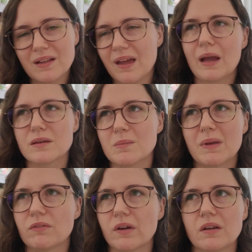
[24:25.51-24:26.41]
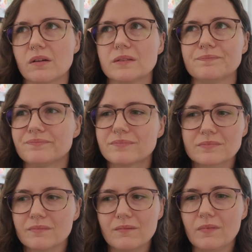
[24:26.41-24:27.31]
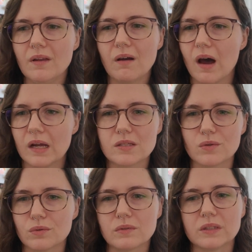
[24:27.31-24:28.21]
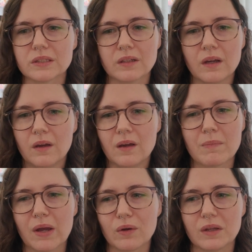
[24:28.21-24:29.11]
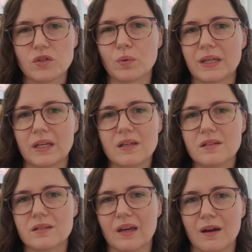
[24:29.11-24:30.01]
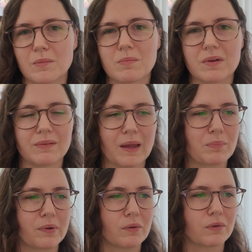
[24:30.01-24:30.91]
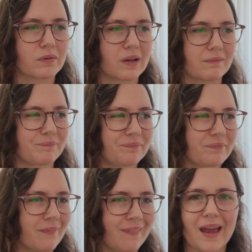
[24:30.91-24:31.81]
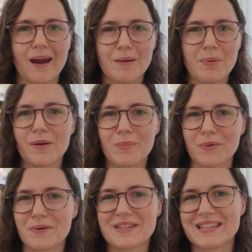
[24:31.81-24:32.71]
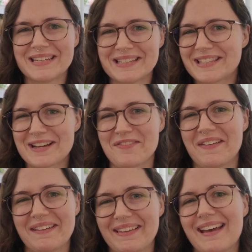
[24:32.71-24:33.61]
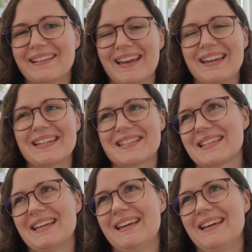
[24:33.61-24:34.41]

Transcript: Like I was a big reader in high school and my early 20s. Like I remember like pre-ordering the Harry Potter books and stuff like that. Like it's